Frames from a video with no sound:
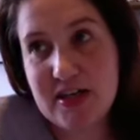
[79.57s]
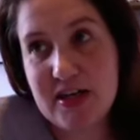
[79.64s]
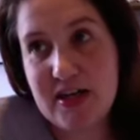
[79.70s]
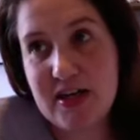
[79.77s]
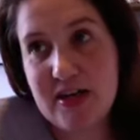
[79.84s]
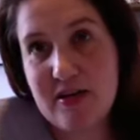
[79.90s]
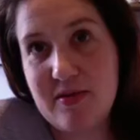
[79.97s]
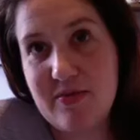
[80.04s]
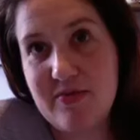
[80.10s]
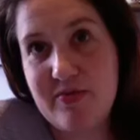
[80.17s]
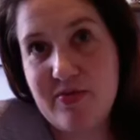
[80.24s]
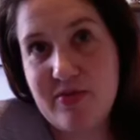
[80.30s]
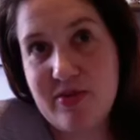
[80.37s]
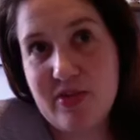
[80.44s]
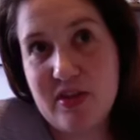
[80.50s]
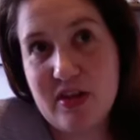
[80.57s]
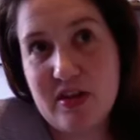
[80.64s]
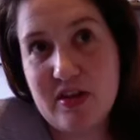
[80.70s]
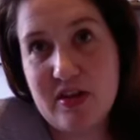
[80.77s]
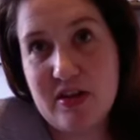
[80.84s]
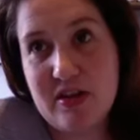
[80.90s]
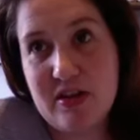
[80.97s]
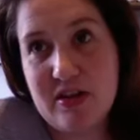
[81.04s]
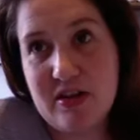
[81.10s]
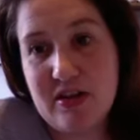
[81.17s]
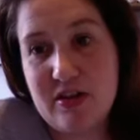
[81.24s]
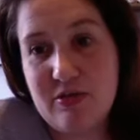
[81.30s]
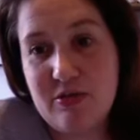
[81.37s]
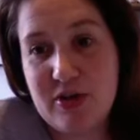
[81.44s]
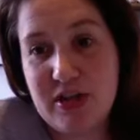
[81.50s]
Um,
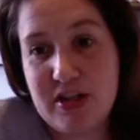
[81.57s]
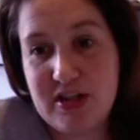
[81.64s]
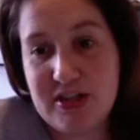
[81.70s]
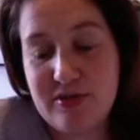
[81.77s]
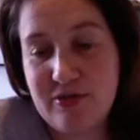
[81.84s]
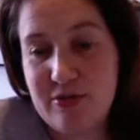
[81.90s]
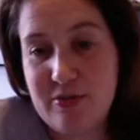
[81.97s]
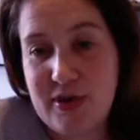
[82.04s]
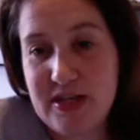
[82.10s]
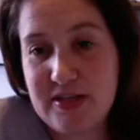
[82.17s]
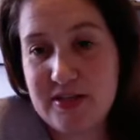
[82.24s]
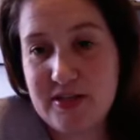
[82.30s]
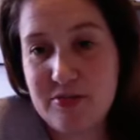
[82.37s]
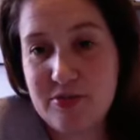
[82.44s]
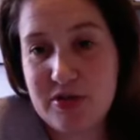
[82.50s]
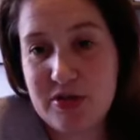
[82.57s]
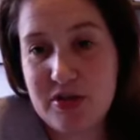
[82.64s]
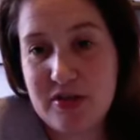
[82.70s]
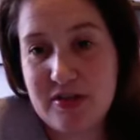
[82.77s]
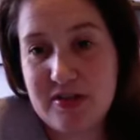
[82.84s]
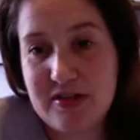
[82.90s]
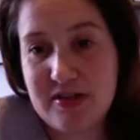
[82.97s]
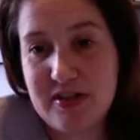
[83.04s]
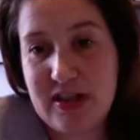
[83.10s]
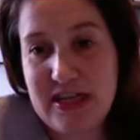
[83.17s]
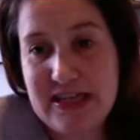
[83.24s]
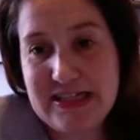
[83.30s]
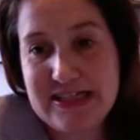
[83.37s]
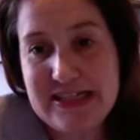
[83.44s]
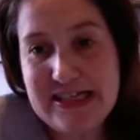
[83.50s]
what are the different ways to produce
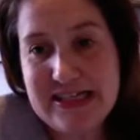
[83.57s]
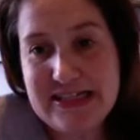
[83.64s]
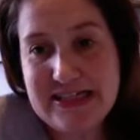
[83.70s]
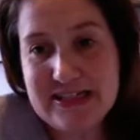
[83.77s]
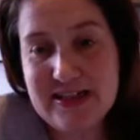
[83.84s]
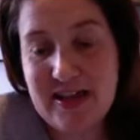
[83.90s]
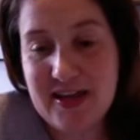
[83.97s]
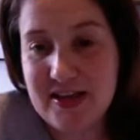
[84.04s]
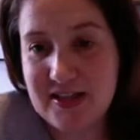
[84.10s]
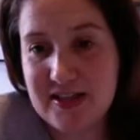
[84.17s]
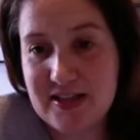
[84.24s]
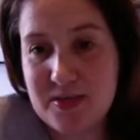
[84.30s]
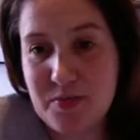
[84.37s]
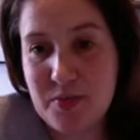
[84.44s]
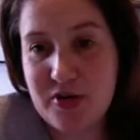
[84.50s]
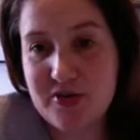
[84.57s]
theses and